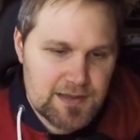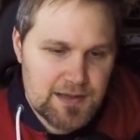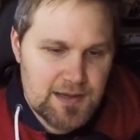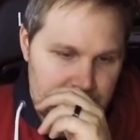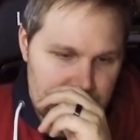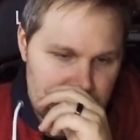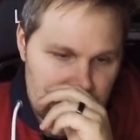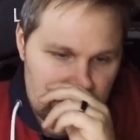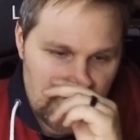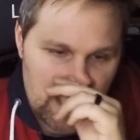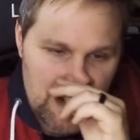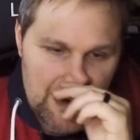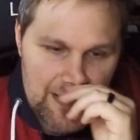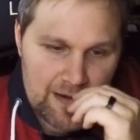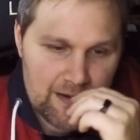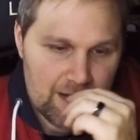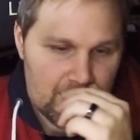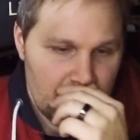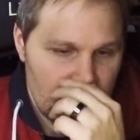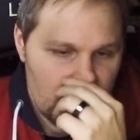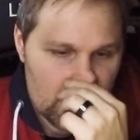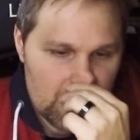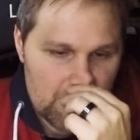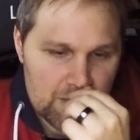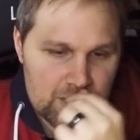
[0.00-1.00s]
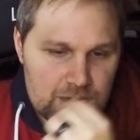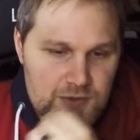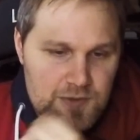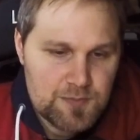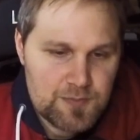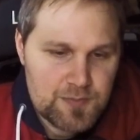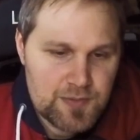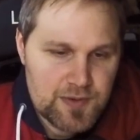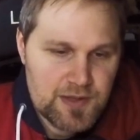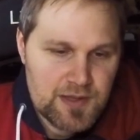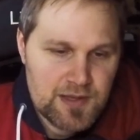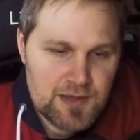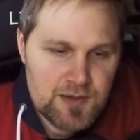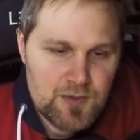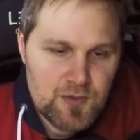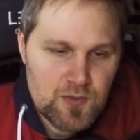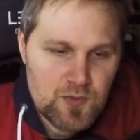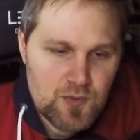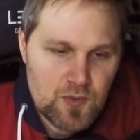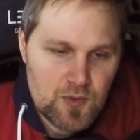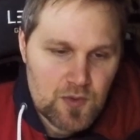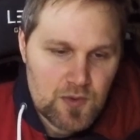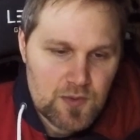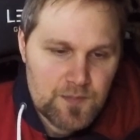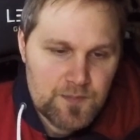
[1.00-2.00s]
This one looks pretty
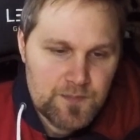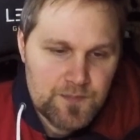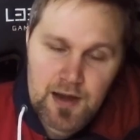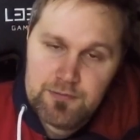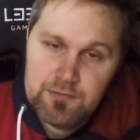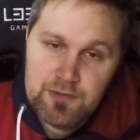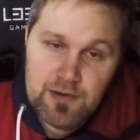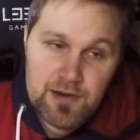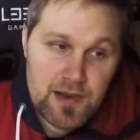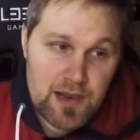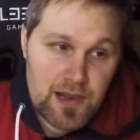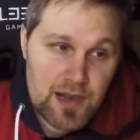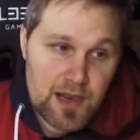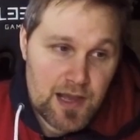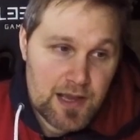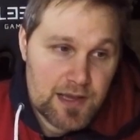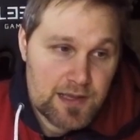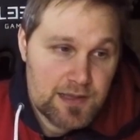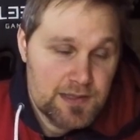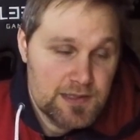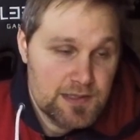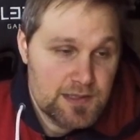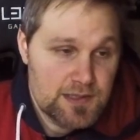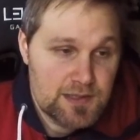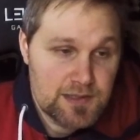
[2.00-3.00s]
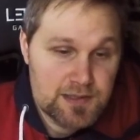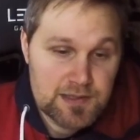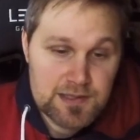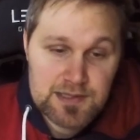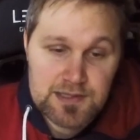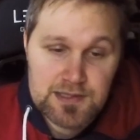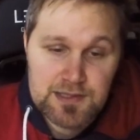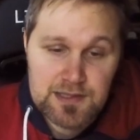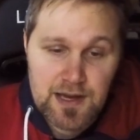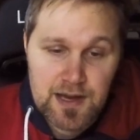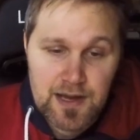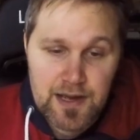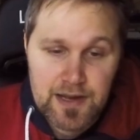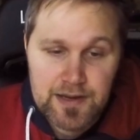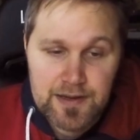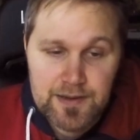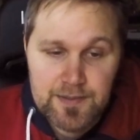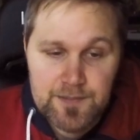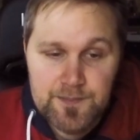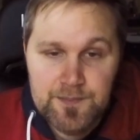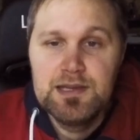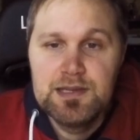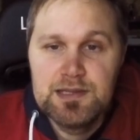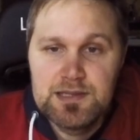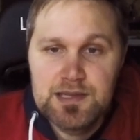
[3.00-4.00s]
cool. I really like this design.
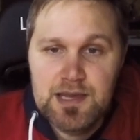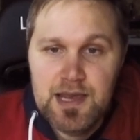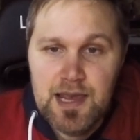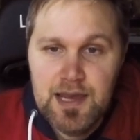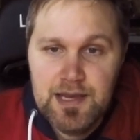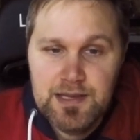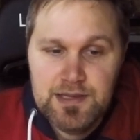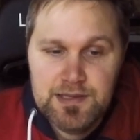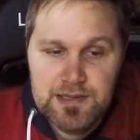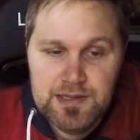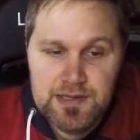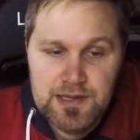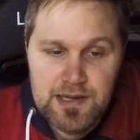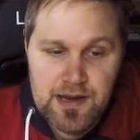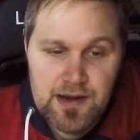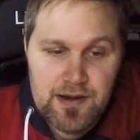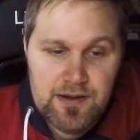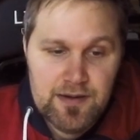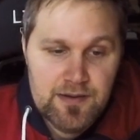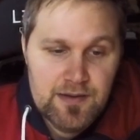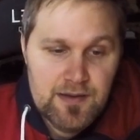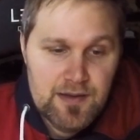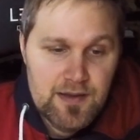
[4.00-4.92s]
It's A tier.